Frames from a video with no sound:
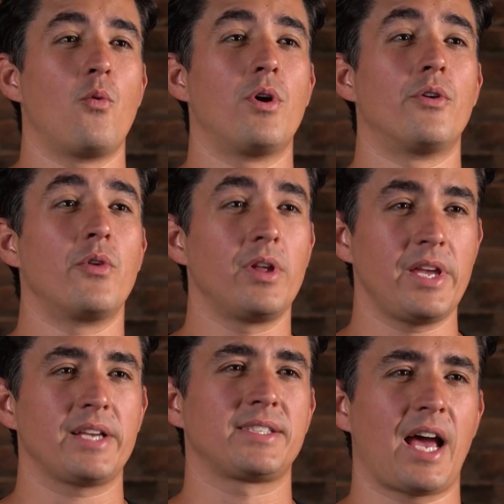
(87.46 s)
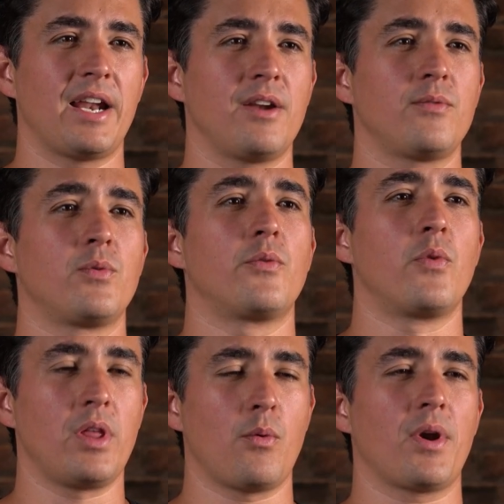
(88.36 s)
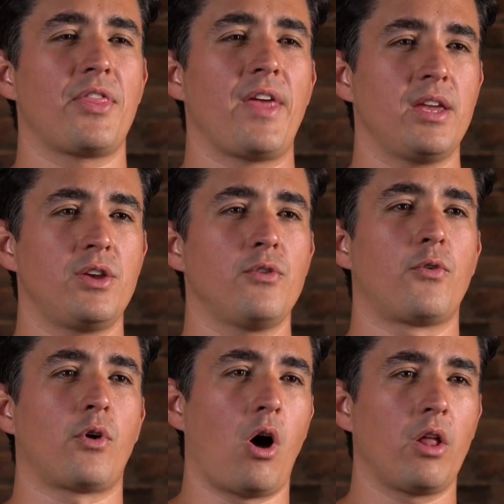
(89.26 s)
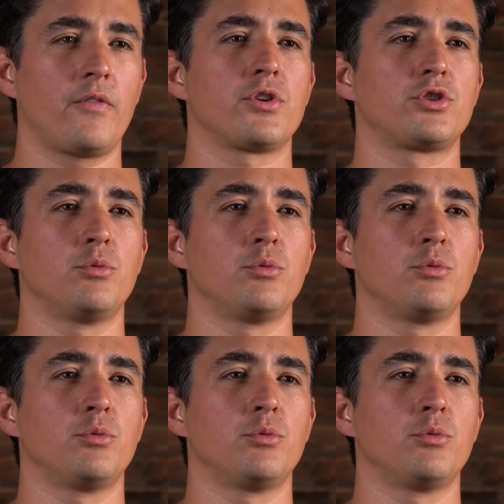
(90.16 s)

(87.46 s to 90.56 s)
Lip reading: we're really excited. We really want to thank you for all of your